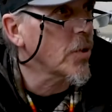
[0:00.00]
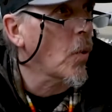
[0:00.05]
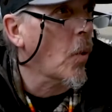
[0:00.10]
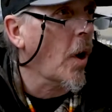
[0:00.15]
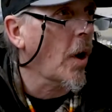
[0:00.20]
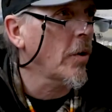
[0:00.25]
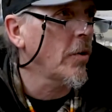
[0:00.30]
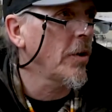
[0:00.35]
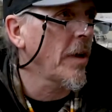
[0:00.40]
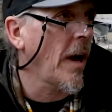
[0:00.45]
the
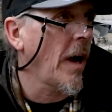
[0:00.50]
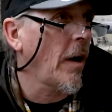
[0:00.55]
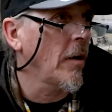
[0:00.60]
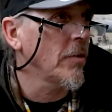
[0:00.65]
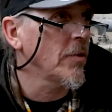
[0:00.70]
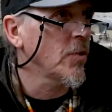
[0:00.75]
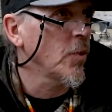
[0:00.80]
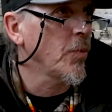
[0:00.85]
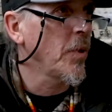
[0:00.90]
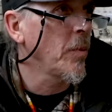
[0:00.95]
water down so
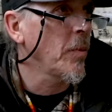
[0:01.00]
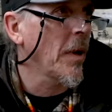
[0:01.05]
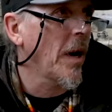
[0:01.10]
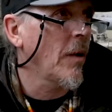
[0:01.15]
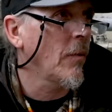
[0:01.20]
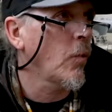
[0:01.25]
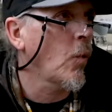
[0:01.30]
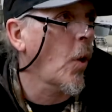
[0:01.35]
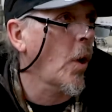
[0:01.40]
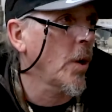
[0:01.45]
people
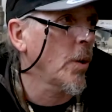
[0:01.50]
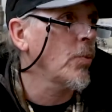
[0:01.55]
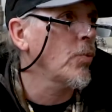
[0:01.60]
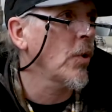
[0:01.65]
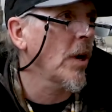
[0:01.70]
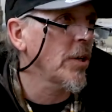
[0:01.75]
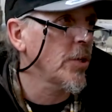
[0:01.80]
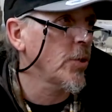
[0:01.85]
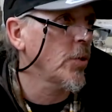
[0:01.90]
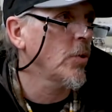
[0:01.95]
have water
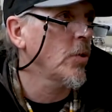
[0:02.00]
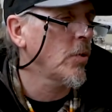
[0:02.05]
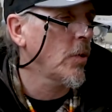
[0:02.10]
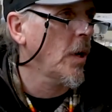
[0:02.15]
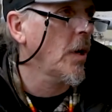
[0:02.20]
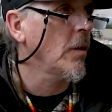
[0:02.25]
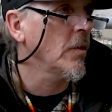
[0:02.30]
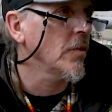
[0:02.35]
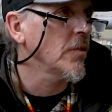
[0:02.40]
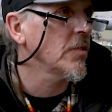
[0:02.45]
pressure in their
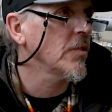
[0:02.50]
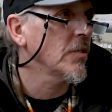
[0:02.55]
house.